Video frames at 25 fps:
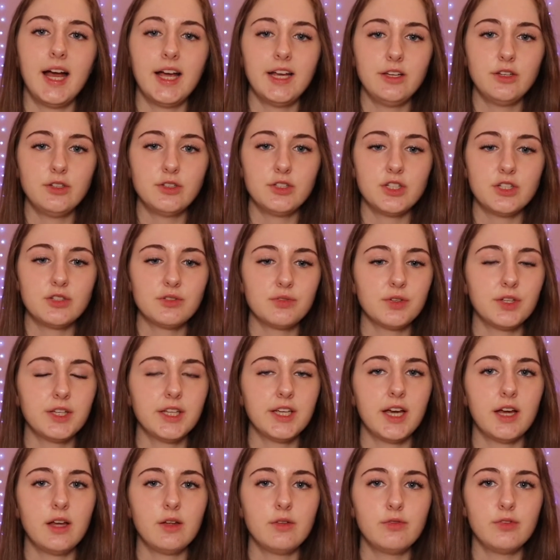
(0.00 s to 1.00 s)
use this
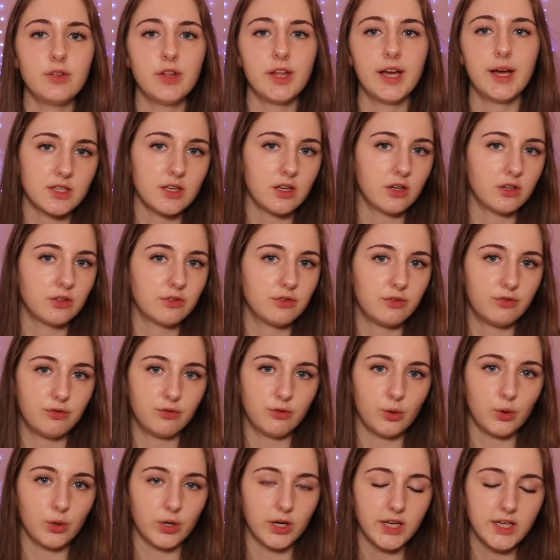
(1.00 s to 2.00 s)
really helpful app called
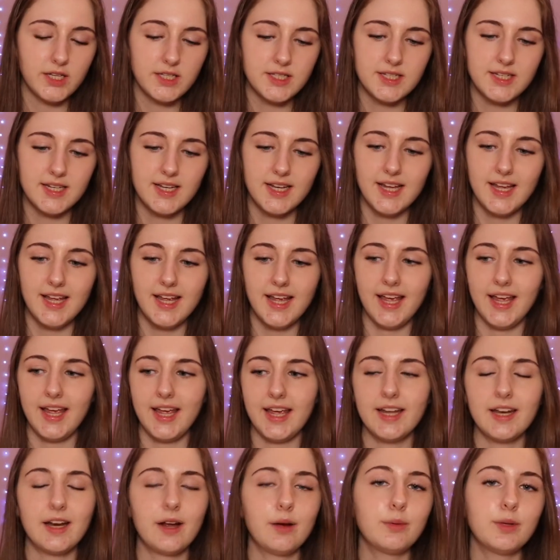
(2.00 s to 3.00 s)
Forest,
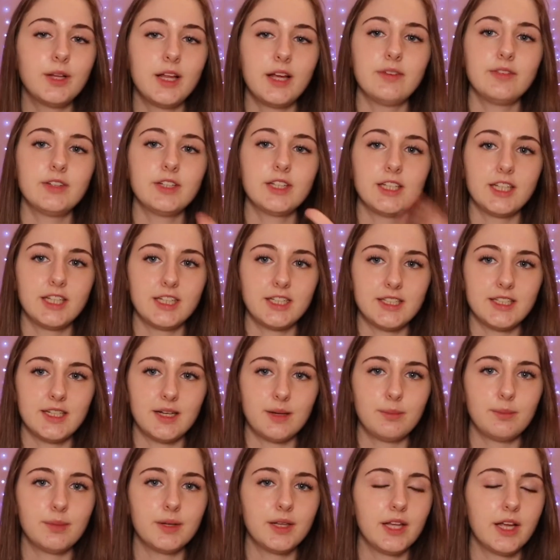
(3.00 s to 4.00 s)
and I will have it linked
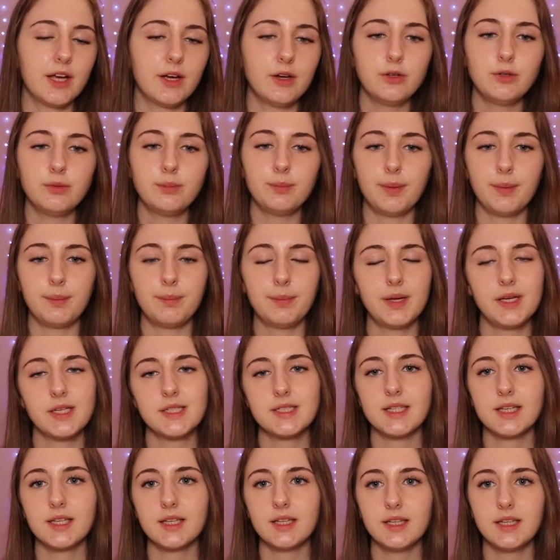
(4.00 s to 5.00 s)
down below, but
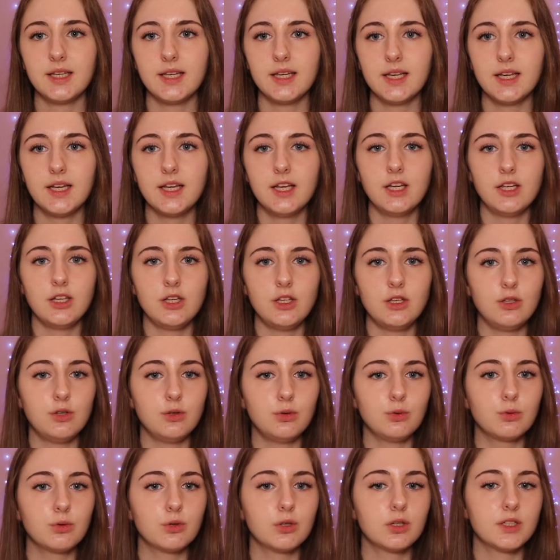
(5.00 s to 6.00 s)
basically
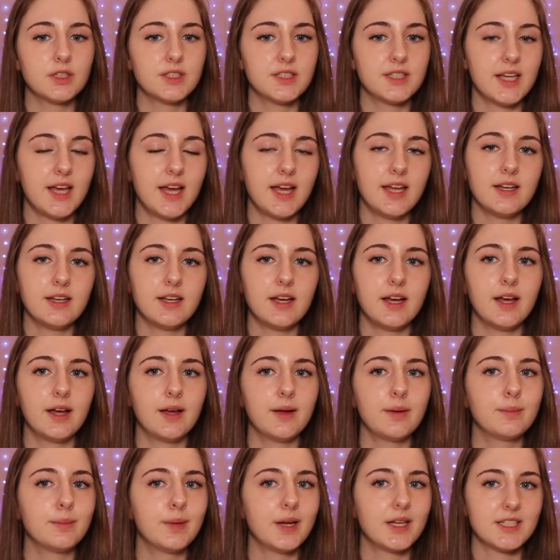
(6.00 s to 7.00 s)
you set
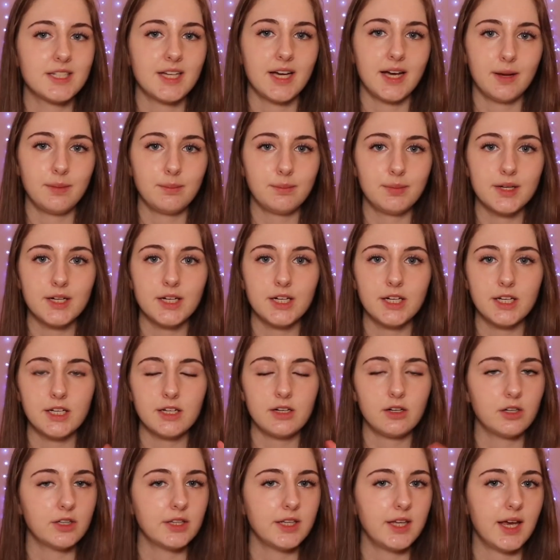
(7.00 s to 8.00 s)
a time period
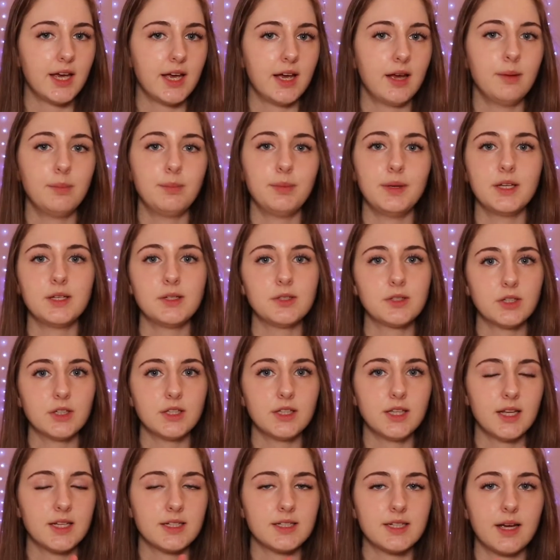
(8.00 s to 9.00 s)
on the app, and
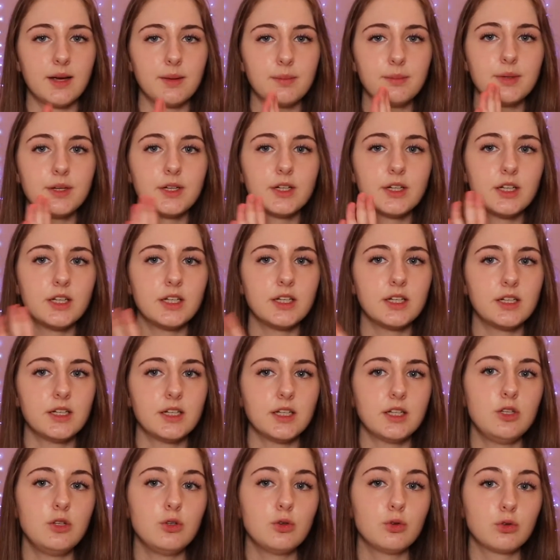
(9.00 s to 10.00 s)
during that time period
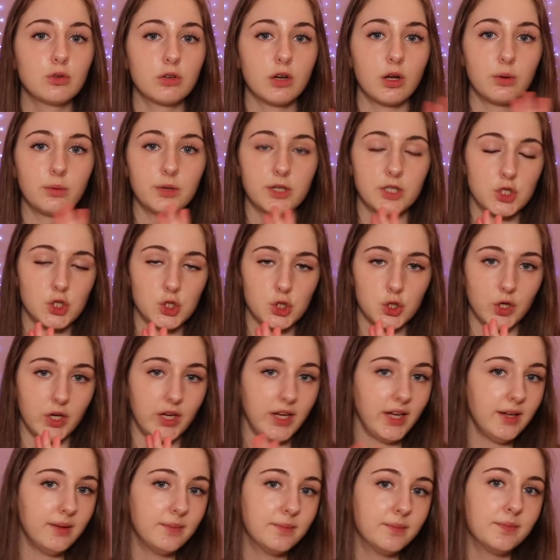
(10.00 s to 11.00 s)
you grow a
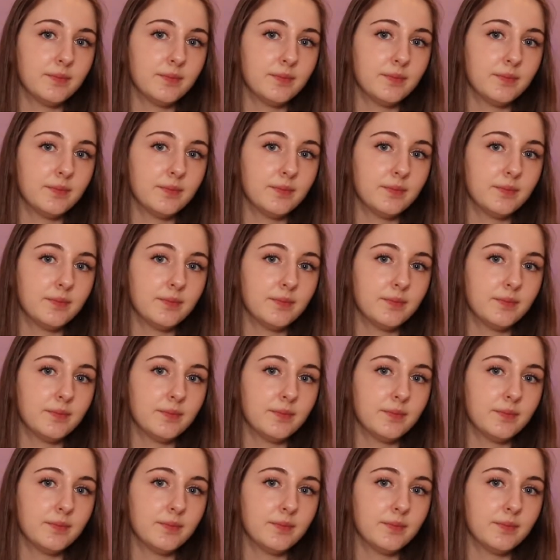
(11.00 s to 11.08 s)
tree,